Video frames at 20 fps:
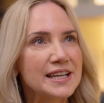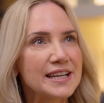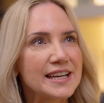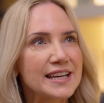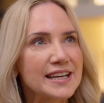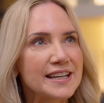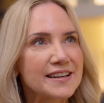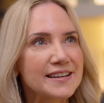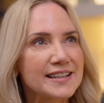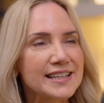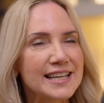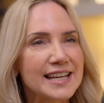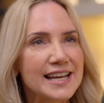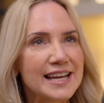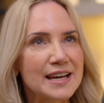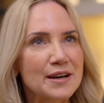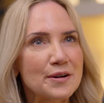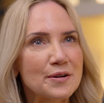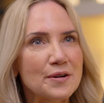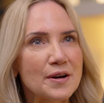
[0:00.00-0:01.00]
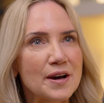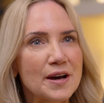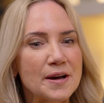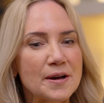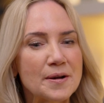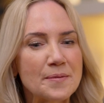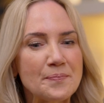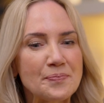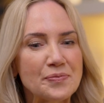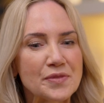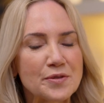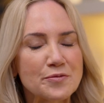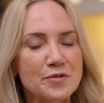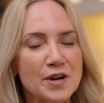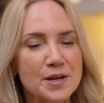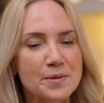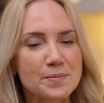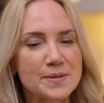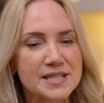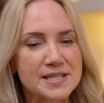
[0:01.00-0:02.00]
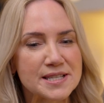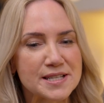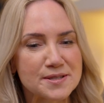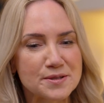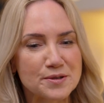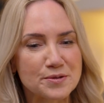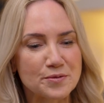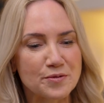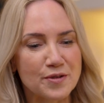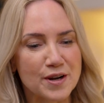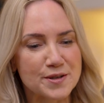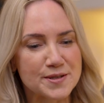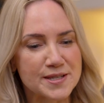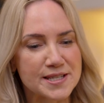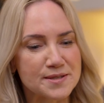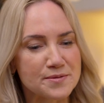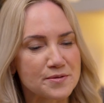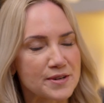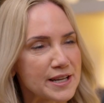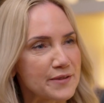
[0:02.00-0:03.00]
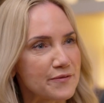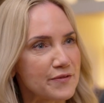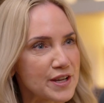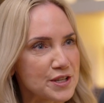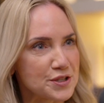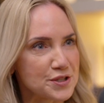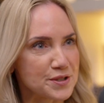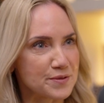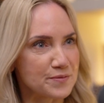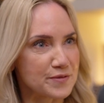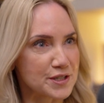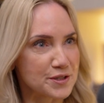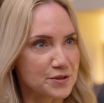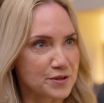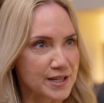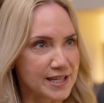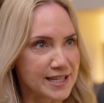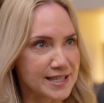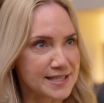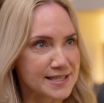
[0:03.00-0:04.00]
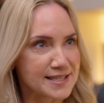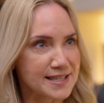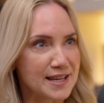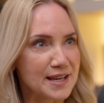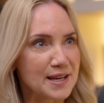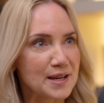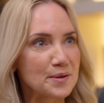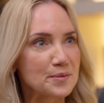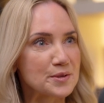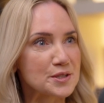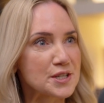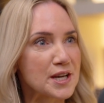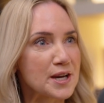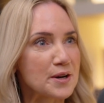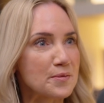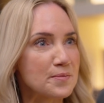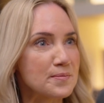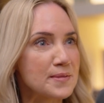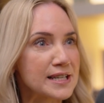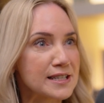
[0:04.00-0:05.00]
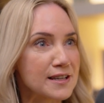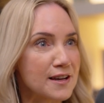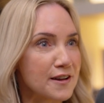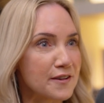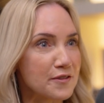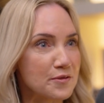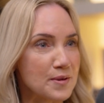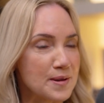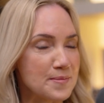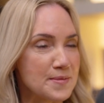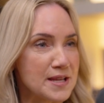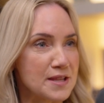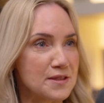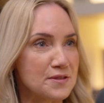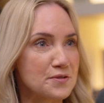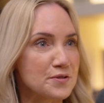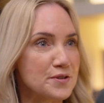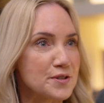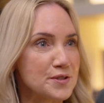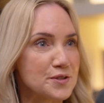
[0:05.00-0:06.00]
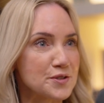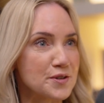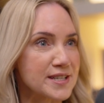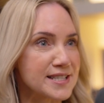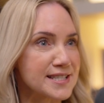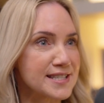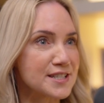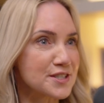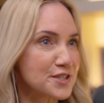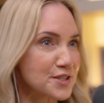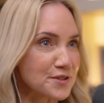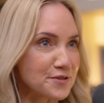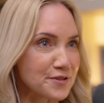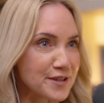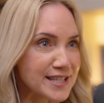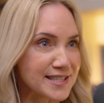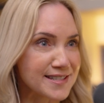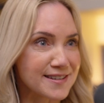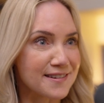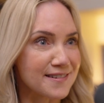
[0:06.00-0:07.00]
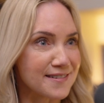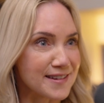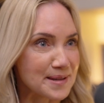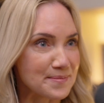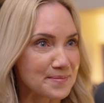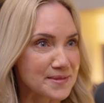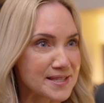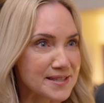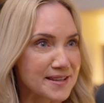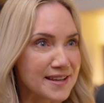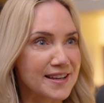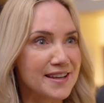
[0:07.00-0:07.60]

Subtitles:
And I now run a business called Rosie's Reinvention Retreats, which help midlife women through transitionary times.